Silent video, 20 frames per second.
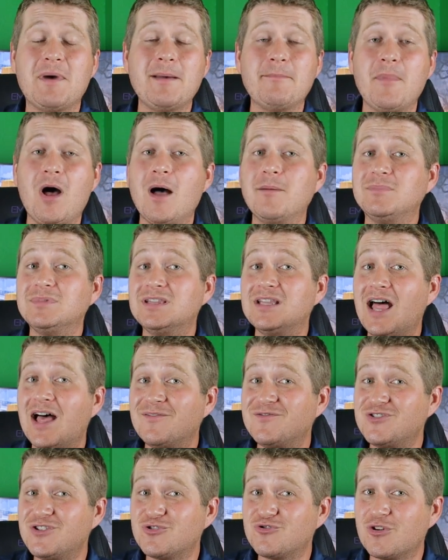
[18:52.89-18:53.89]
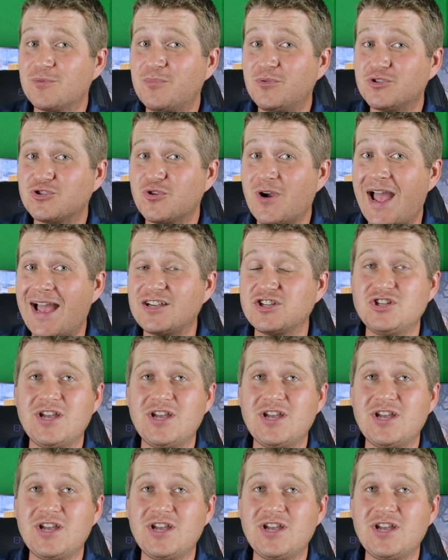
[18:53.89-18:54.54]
My mom loves the triple track.